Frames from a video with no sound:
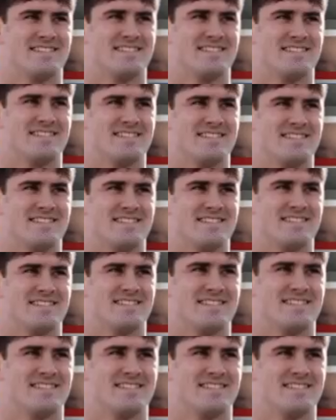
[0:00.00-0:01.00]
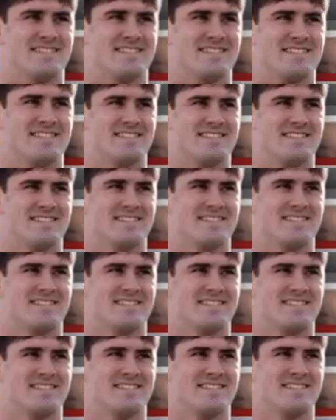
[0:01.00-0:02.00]

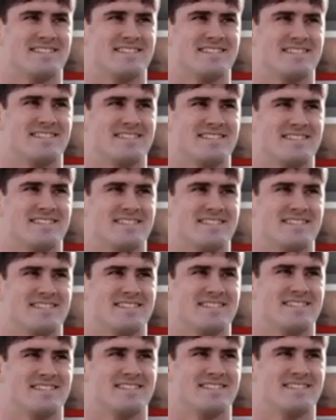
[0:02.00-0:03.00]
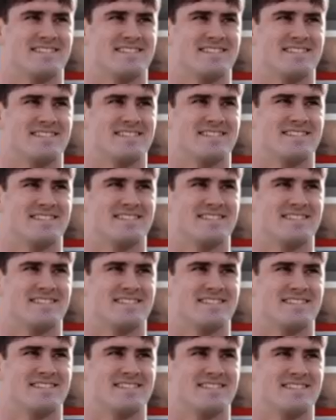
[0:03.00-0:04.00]

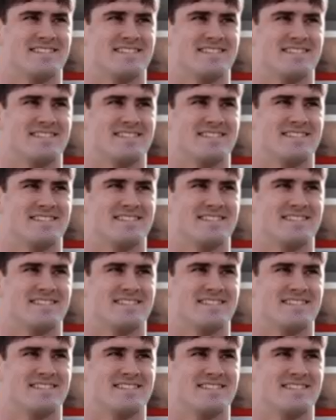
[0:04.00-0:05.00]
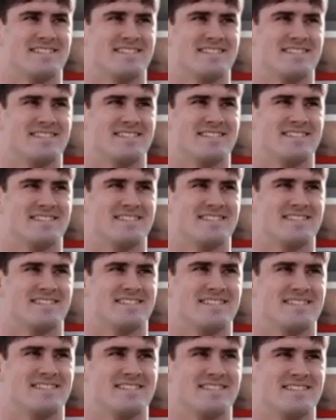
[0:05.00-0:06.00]

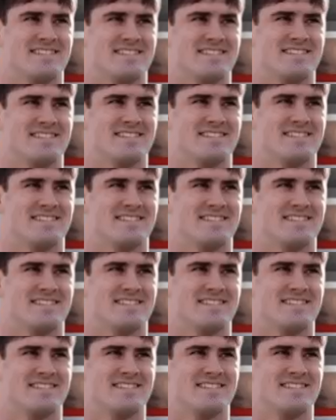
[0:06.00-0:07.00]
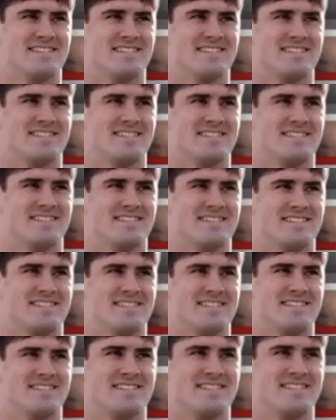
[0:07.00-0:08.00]
[no speech]